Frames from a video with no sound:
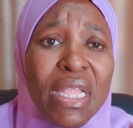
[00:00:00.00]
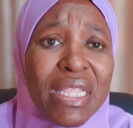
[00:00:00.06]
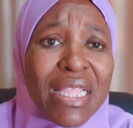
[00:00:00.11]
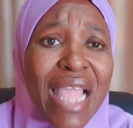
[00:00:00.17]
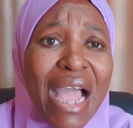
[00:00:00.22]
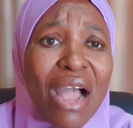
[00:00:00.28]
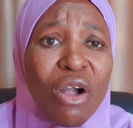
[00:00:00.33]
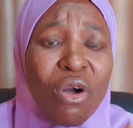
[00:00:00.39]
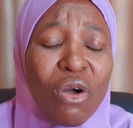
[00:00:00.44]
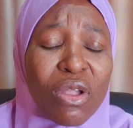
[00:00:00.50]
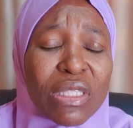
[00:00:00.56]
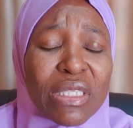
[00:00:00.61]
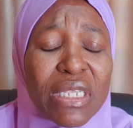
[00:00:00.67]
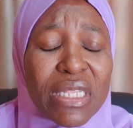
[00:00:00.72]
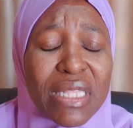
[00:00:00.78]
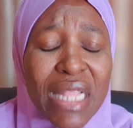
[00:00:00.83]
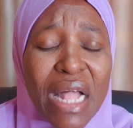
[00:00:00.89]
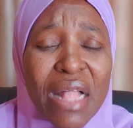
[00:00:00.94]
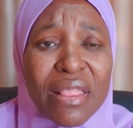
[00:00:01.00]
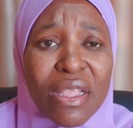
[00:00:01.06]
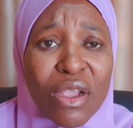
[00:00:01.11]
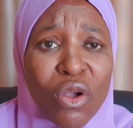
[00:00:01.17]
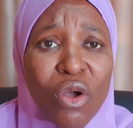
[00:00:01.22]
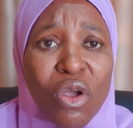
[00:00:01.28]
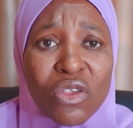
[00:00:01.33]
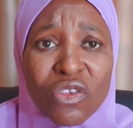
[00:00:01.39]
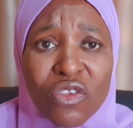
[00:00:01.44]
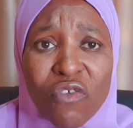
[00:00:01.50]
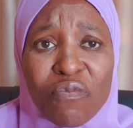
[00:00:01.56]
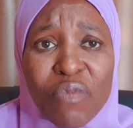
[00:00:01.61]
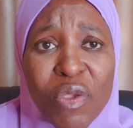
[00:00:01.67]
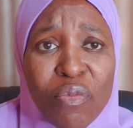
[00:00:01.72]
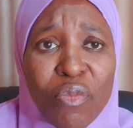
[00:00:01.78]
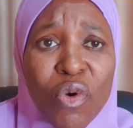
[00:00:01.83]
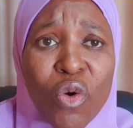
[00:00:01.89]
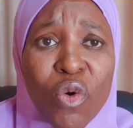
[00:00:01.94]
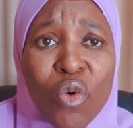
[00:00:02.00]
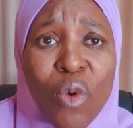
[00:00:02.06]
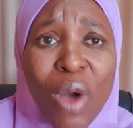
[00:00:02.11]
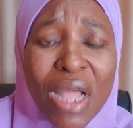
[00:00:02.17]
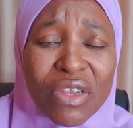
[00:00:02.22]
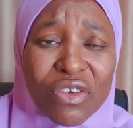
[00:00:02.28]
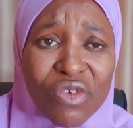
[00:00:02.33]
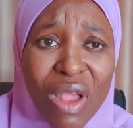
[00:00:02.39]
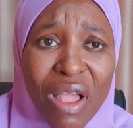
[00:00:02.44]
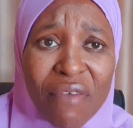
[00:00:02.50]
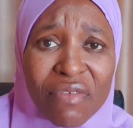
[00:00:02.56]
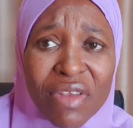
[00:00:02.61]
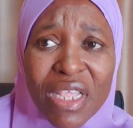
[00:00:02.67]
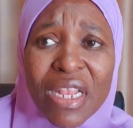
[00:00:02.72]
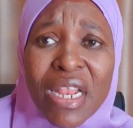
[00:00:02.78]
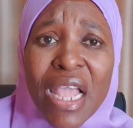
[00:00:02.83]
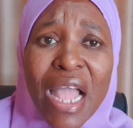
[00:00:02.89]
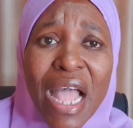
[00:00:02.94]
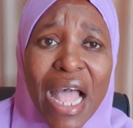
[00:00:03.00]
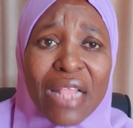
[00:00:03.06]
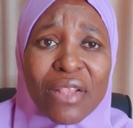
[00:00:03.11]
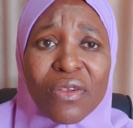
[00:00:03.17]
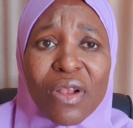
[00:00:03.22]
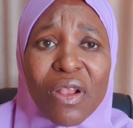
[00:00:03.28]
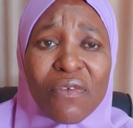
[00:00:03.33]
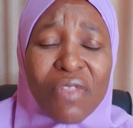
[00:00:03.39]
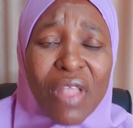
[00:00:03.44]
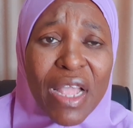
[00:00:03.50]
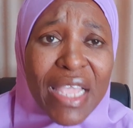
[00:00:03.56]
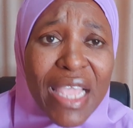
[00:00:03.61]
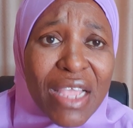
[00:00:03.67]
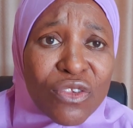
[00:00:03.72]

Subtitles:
they are cutting down the cost of people who are traveling and all of that.